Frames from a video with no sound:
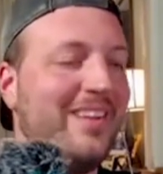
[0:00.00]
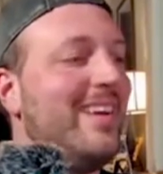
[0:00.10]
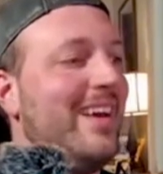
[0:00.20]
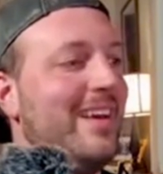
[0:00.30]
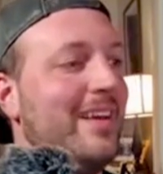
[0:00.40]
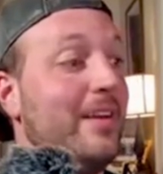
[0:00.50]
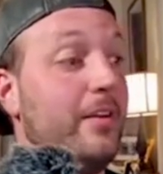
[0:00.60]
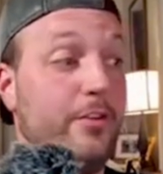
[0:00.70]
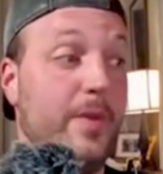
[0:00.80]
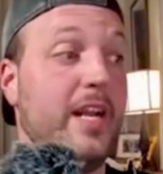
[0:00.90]
And
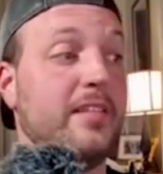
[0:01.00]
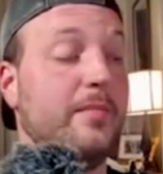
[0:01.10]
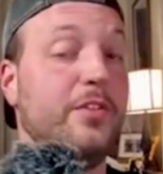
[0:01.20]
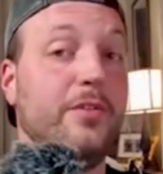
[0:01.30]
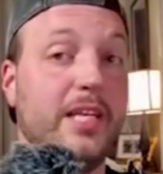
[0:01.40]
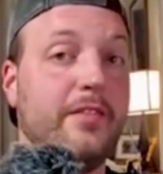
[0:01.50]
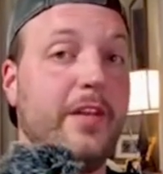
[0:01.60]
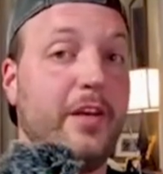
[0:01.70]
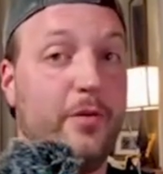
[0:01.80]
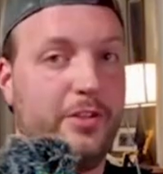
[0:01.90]
you might ask them to like the
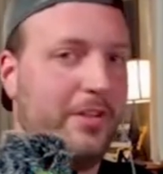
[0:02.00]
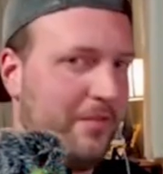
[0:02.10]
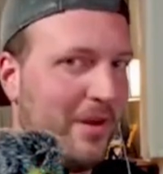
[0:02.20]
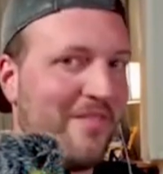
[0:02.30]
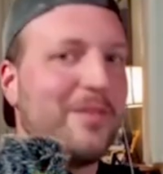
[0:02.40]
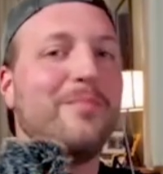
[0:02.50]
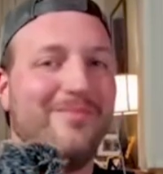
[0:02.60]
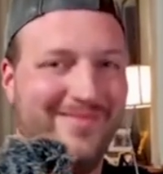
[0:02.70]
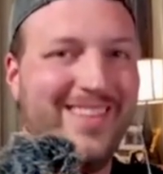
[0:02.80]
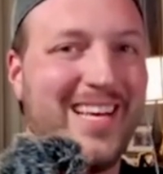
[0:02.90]
video, which if you haven't,
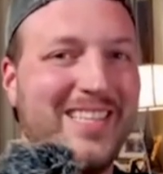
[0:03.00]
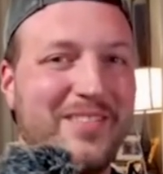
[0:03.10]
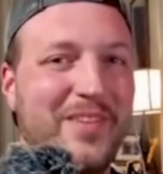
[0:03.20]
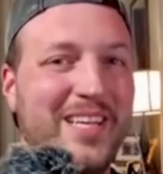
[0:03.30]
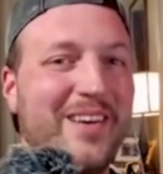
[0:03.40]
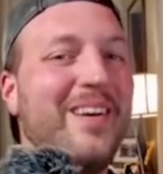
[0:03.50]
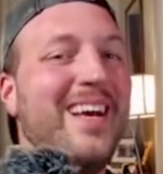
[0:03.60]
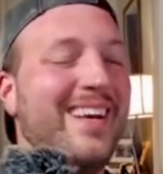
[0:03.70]
like this video.